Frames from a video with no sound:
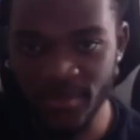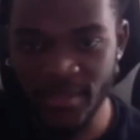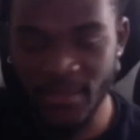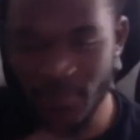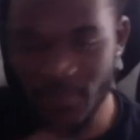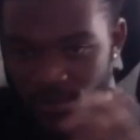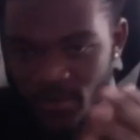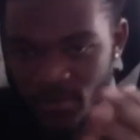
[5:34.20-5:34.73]
that
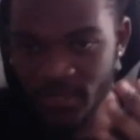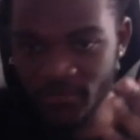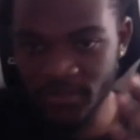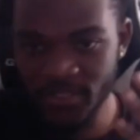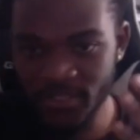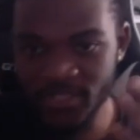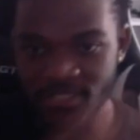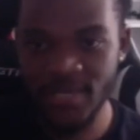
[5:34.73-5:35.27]
people can
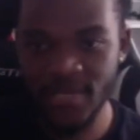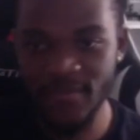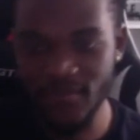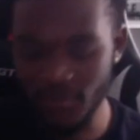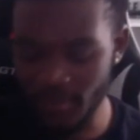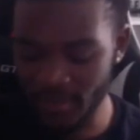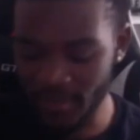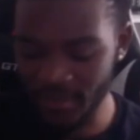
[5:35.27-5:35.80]
really take from
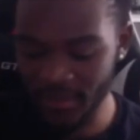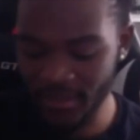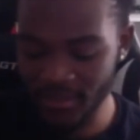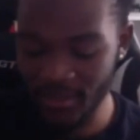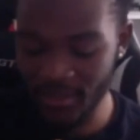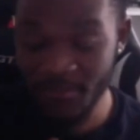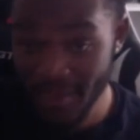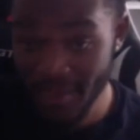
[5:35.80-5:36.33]
it and like
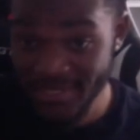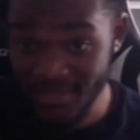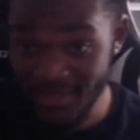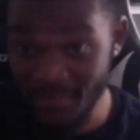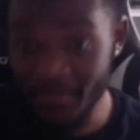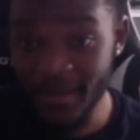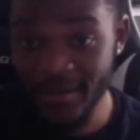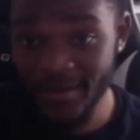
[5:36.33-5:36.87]
it makes them
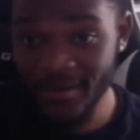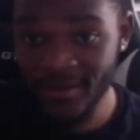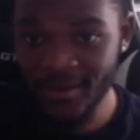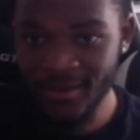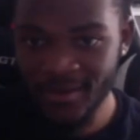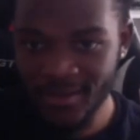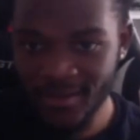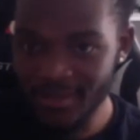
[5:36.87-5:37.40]
better,
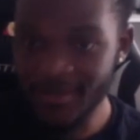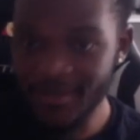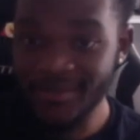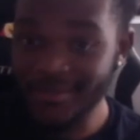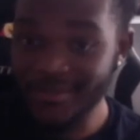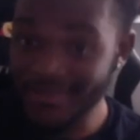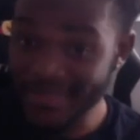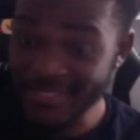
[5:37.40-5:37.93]

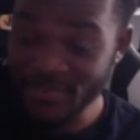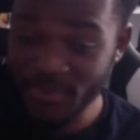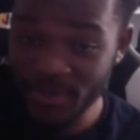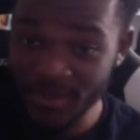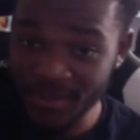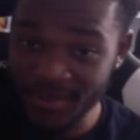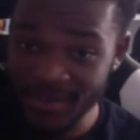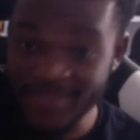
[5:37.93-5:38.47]
this
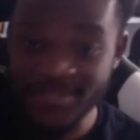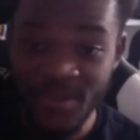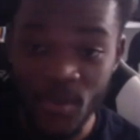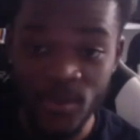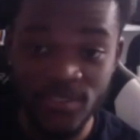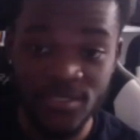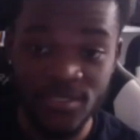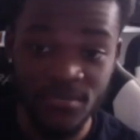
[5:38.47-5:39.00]
book is
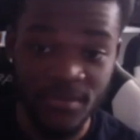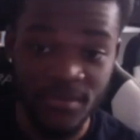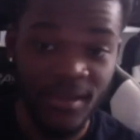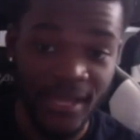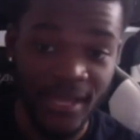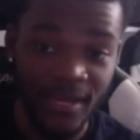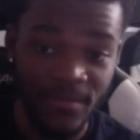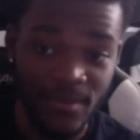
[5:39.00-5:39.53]
going to make a
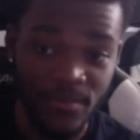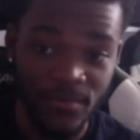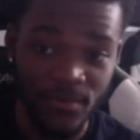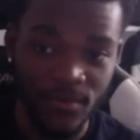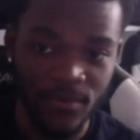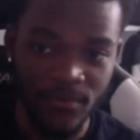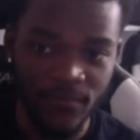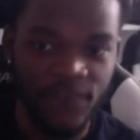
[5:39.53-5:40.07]
lot of
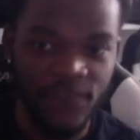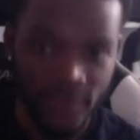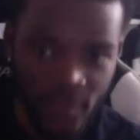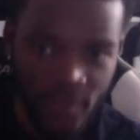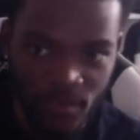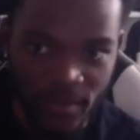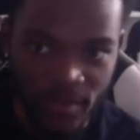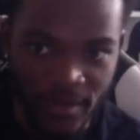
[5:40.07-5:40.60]
people
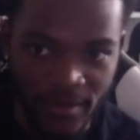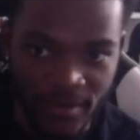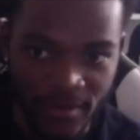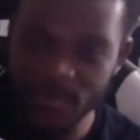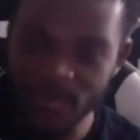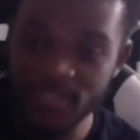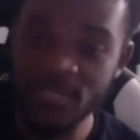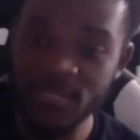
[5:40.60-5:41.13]
feel better,
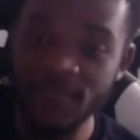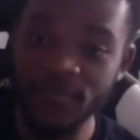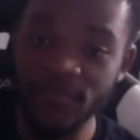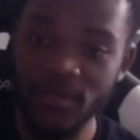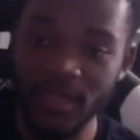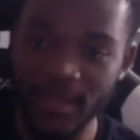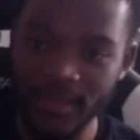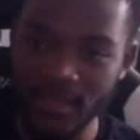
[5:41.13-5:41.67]
especially if they're
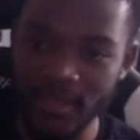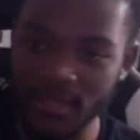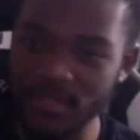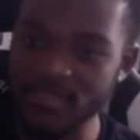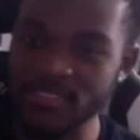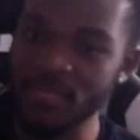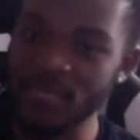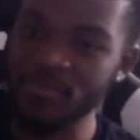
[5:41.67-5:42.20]
like in the
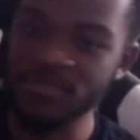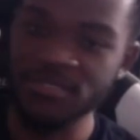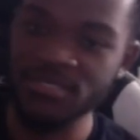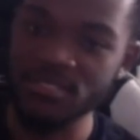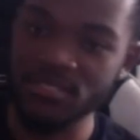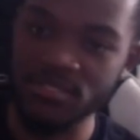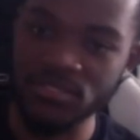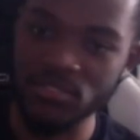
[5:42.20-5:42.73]
same
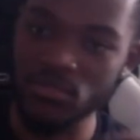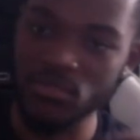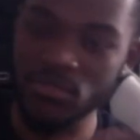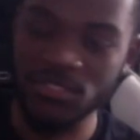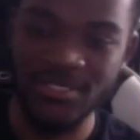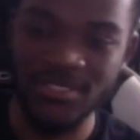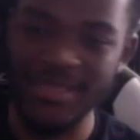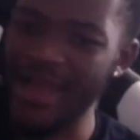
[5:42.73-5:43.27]
position as you,
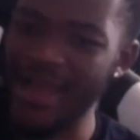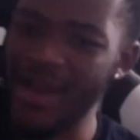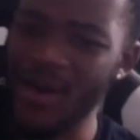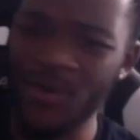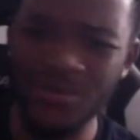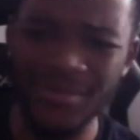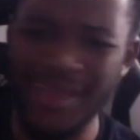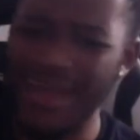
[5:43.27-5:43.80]
just
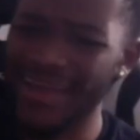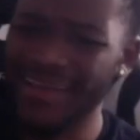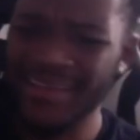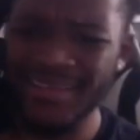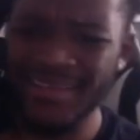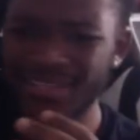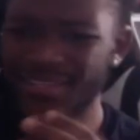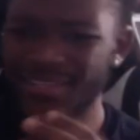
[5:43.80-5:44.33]
down, not
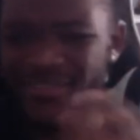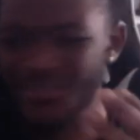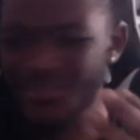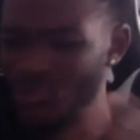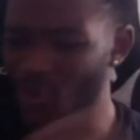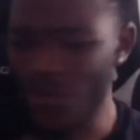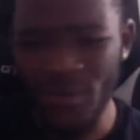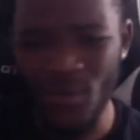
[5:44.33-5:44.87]

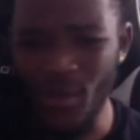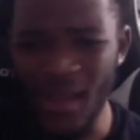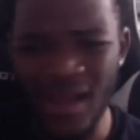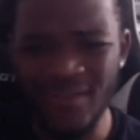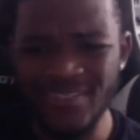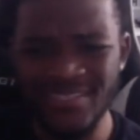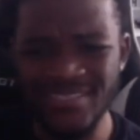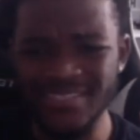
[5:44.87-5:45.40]
knowing how
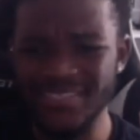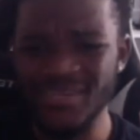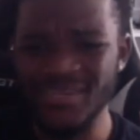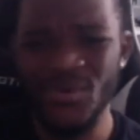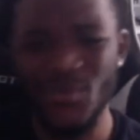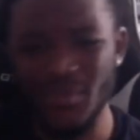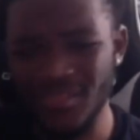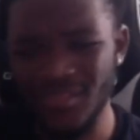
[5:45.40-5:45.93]
to deal
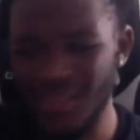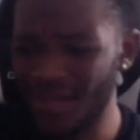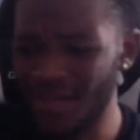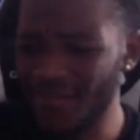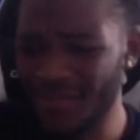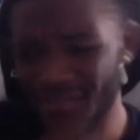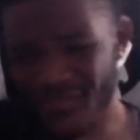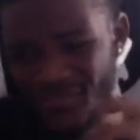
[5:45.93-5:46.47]
with love,
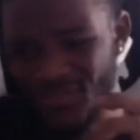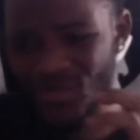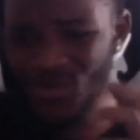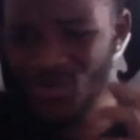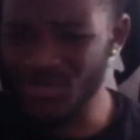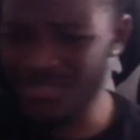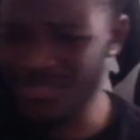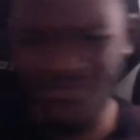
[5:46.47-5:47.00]

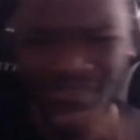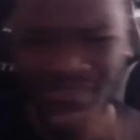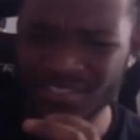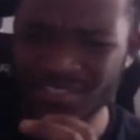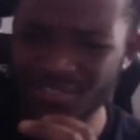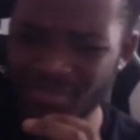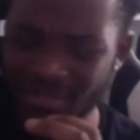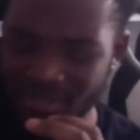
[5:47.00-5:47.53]
confused and
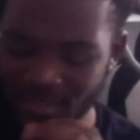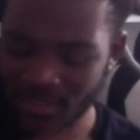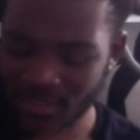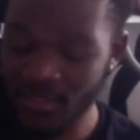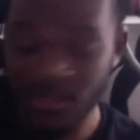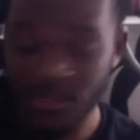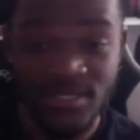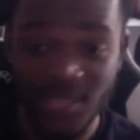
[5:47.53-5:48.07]
frustrated.
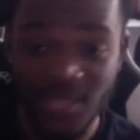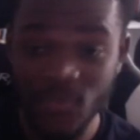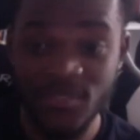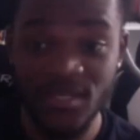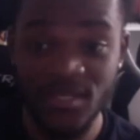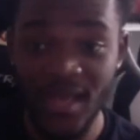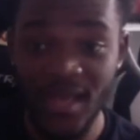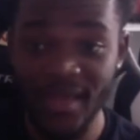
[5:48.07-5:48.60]
This helps a
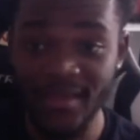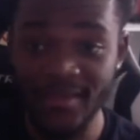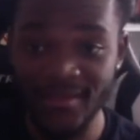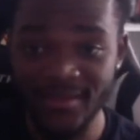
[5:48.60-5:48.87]
lot.